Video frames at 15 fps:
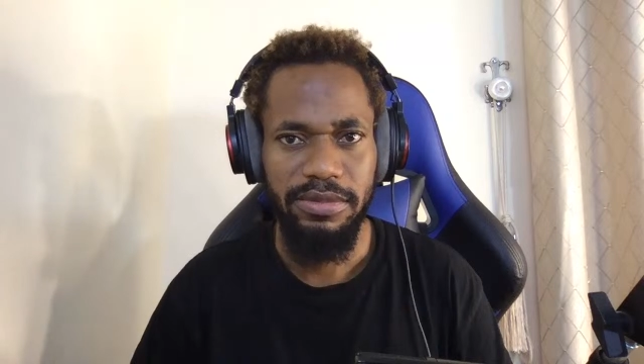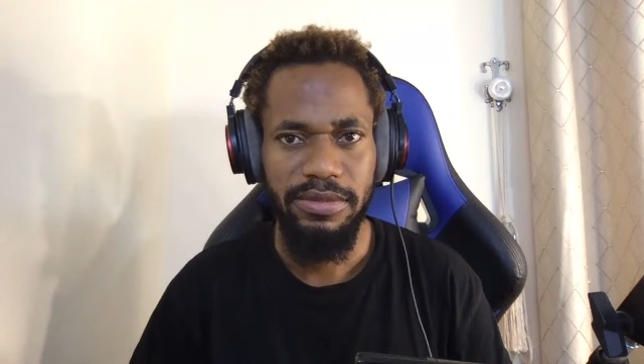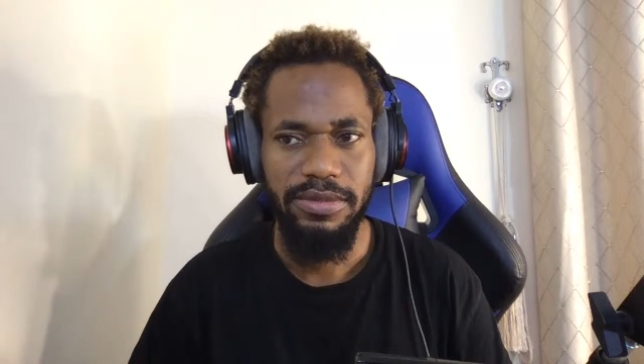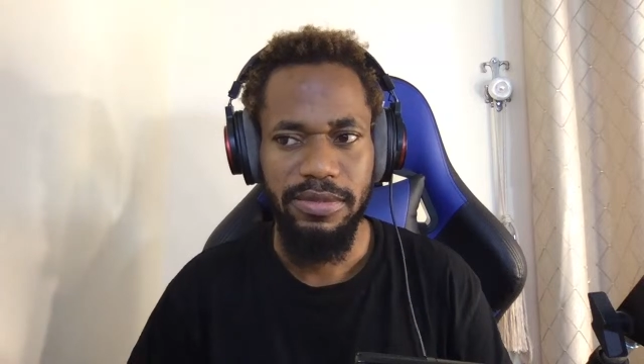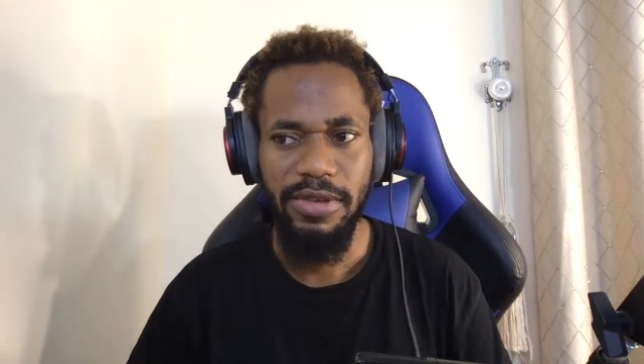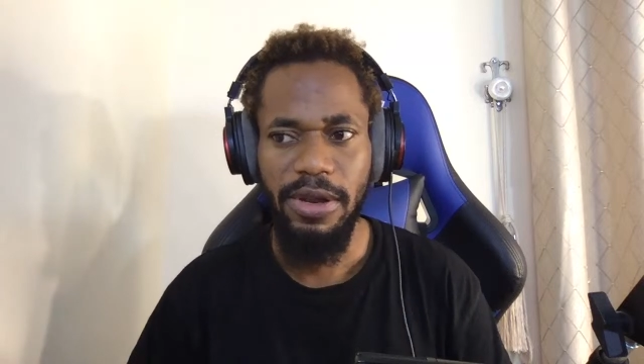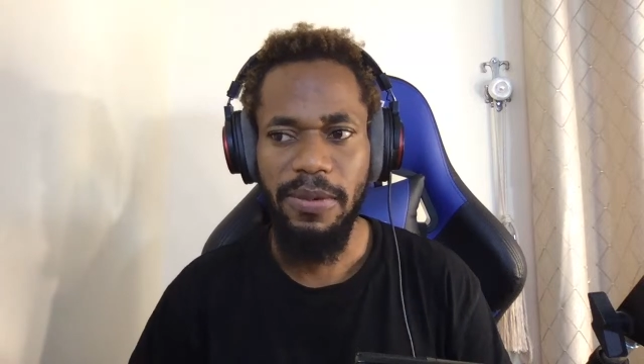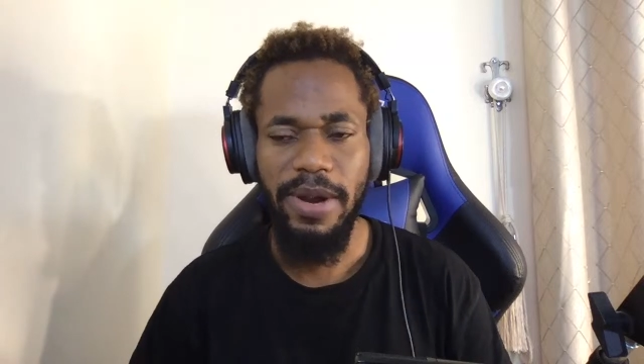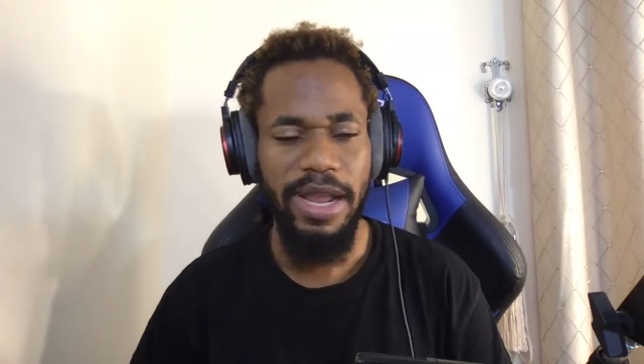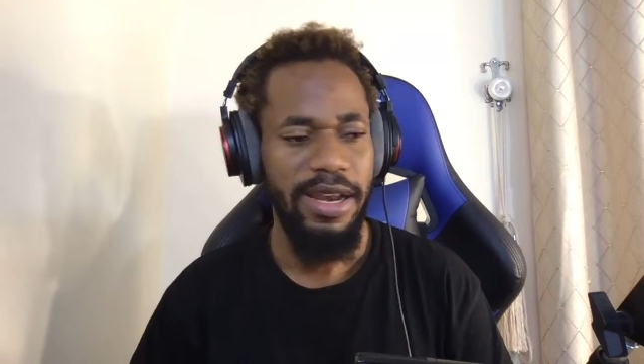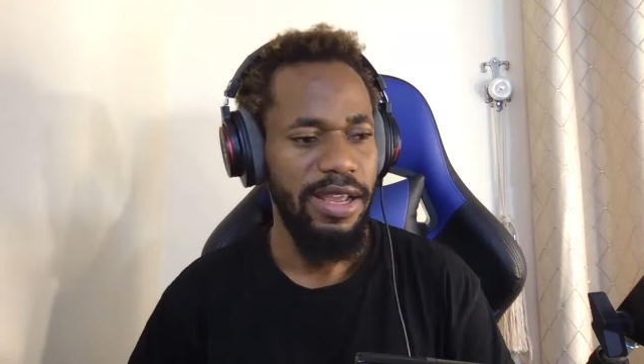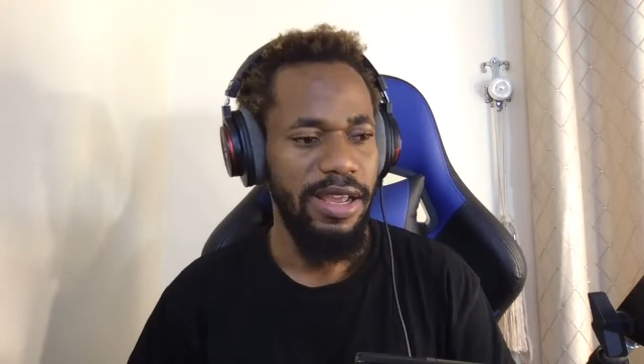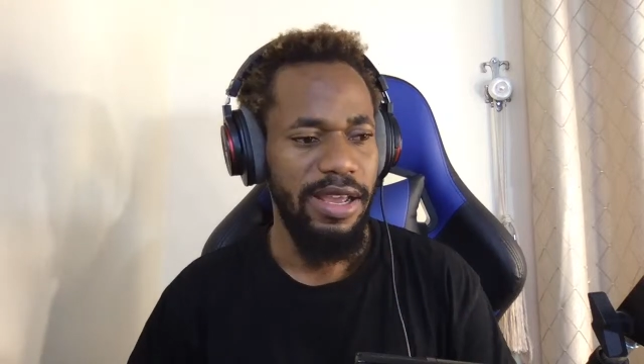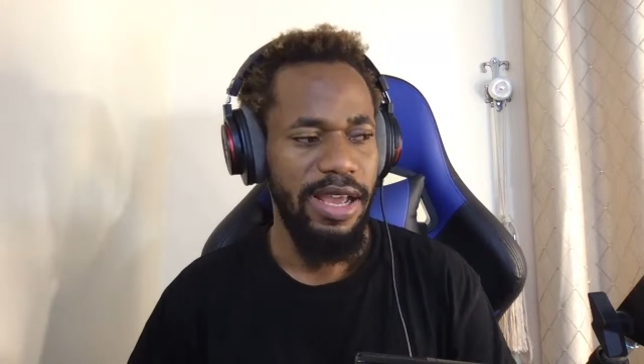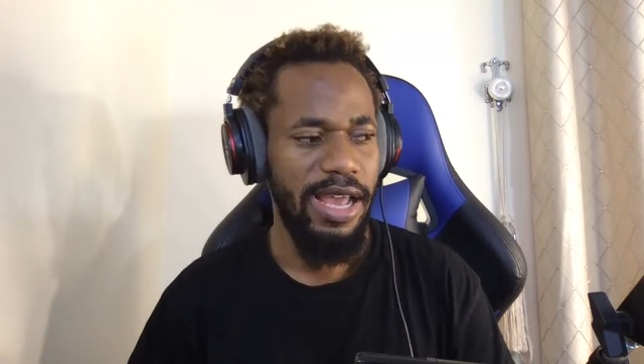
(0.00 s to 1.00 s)
All right.
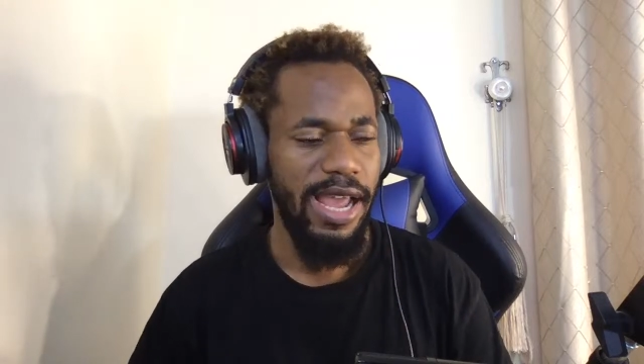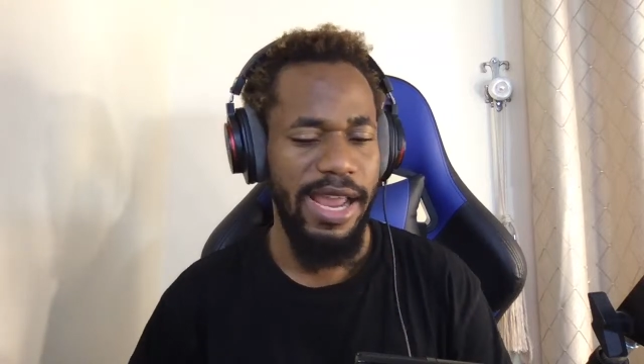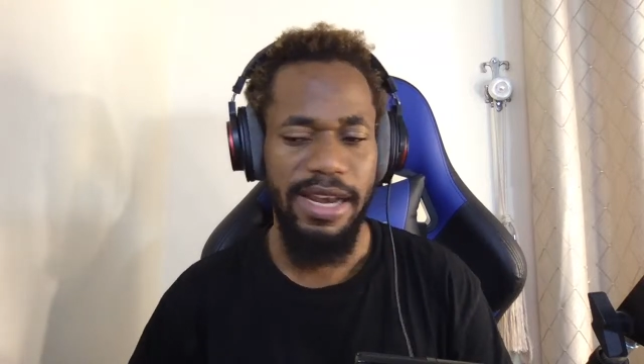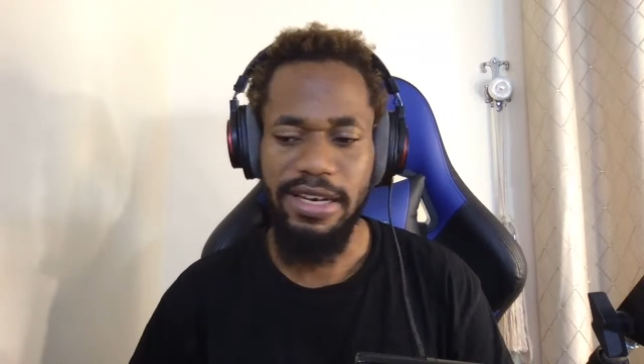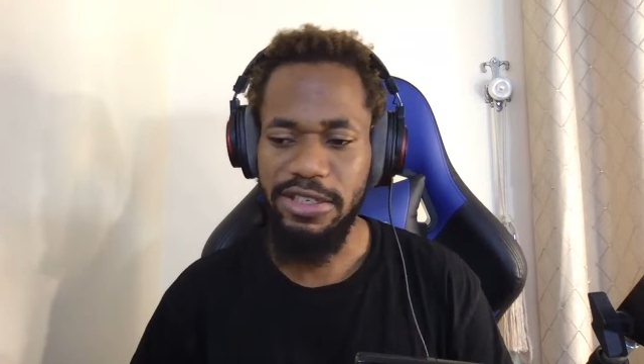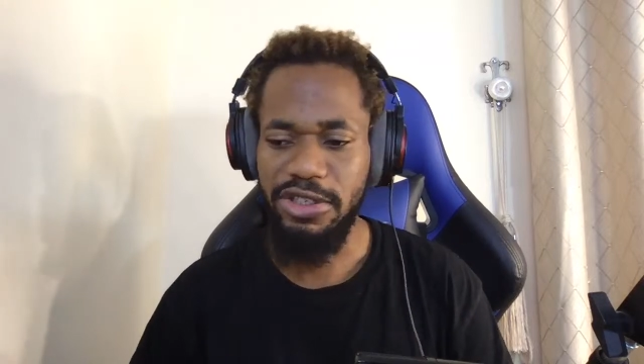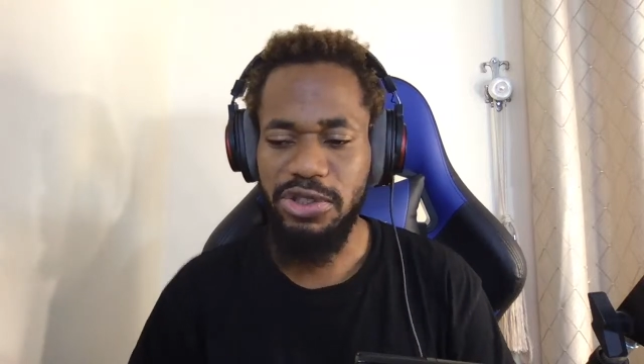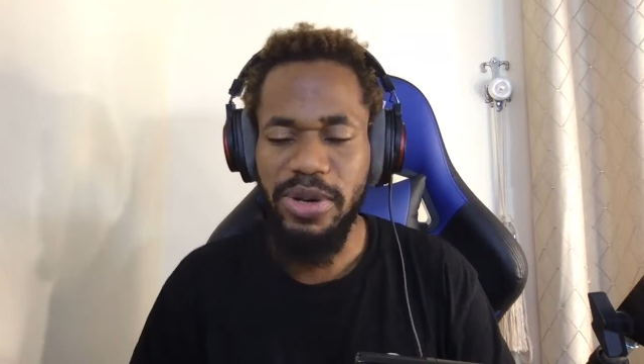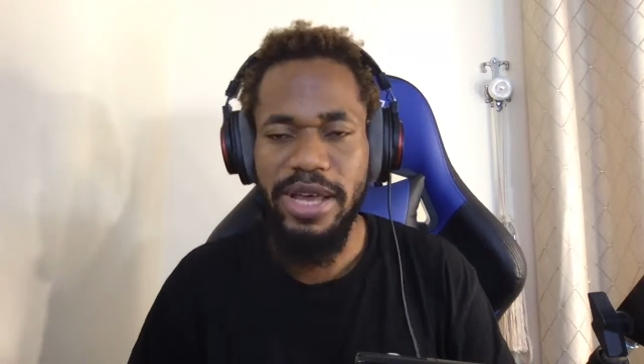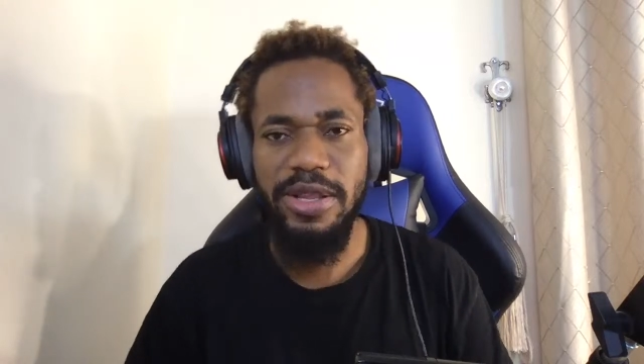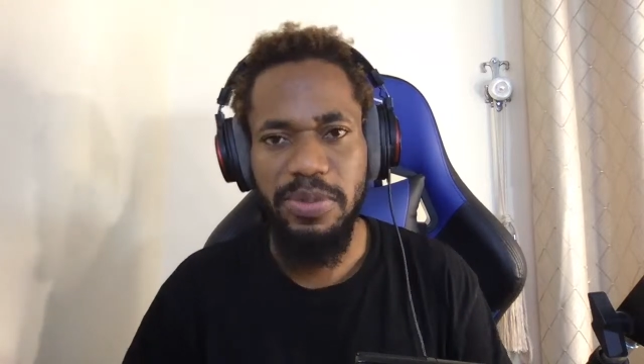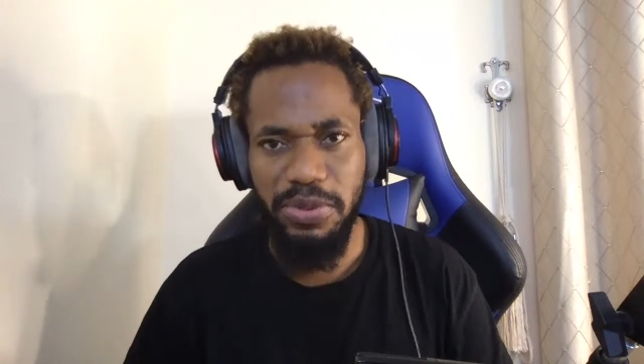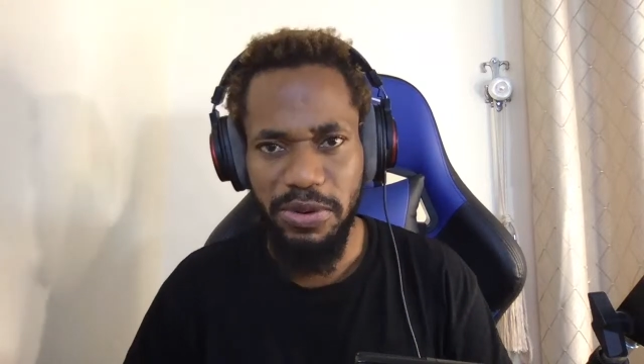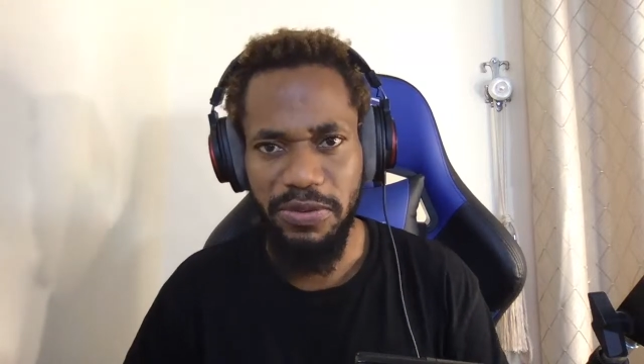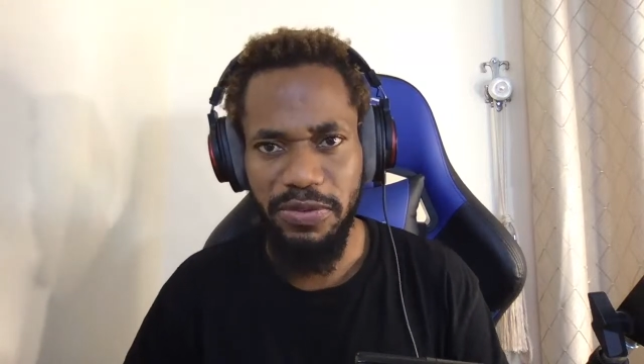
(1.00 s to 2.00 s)
And try the
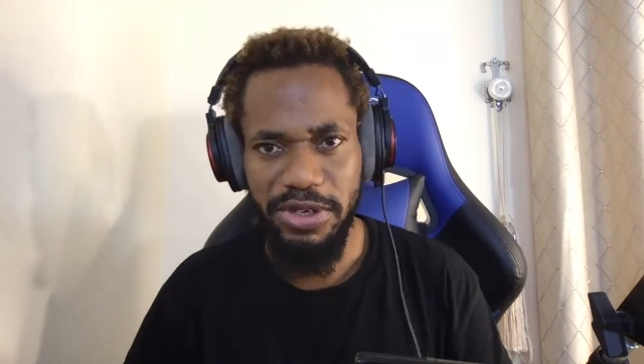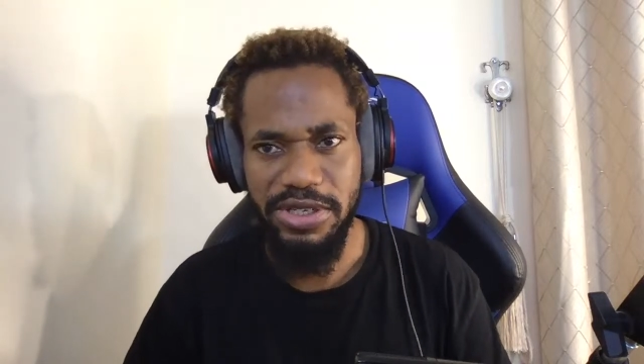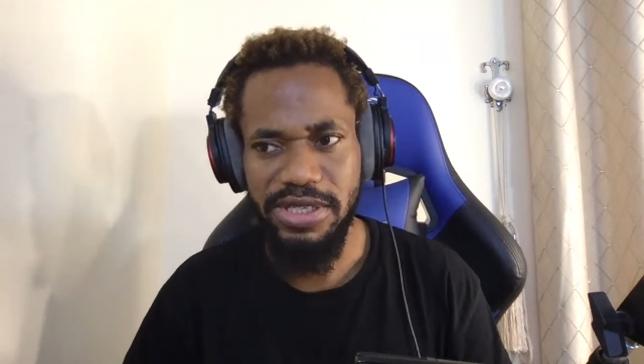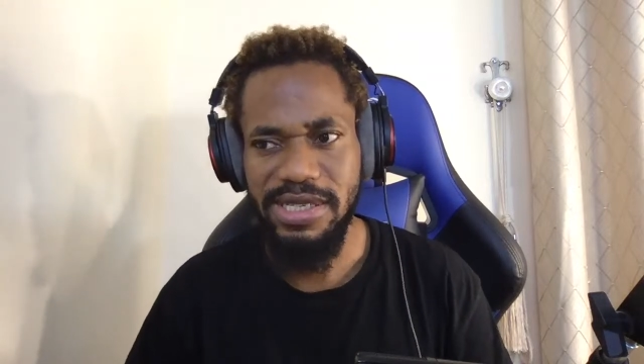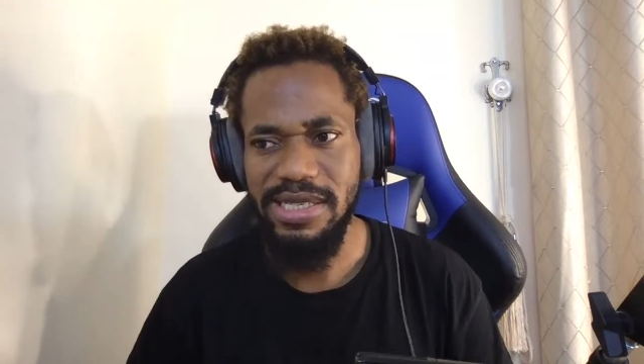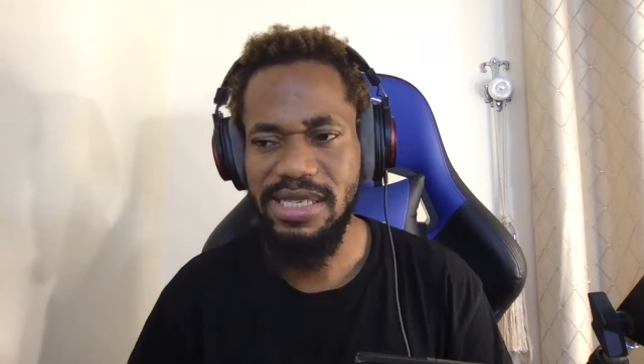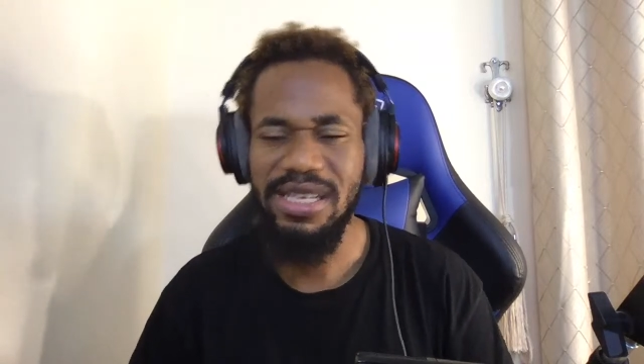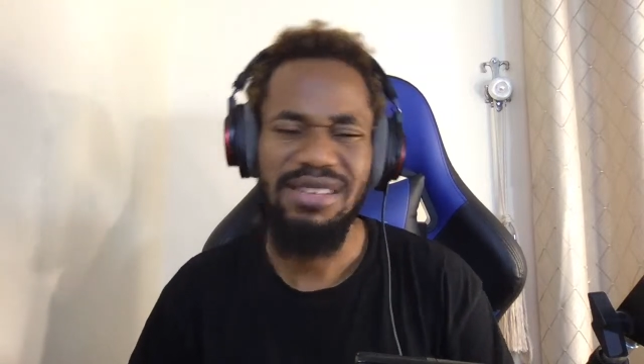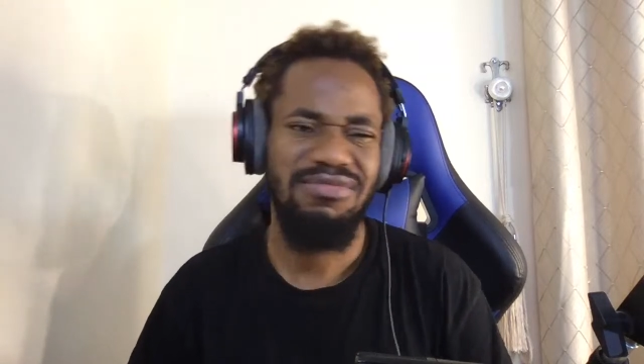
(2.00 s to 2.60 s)
pro features and see,